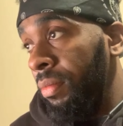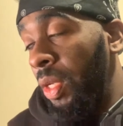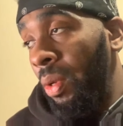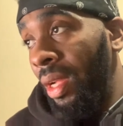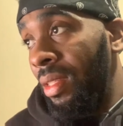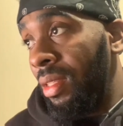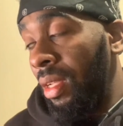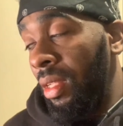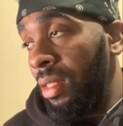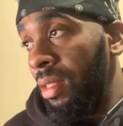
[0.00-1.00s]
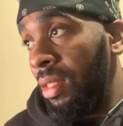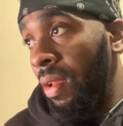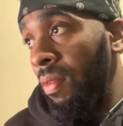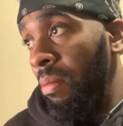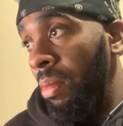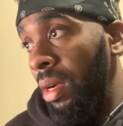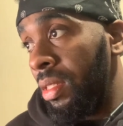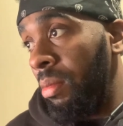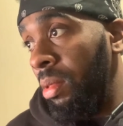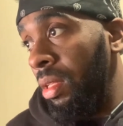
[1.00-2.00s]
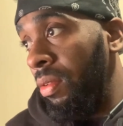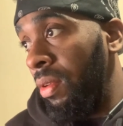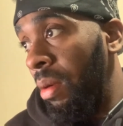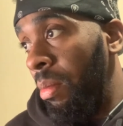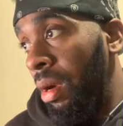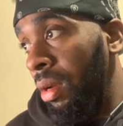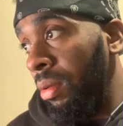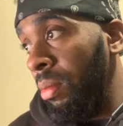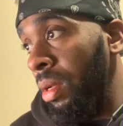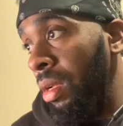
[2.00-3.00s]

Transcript: They were like I said, $70, I believe, when I bought them.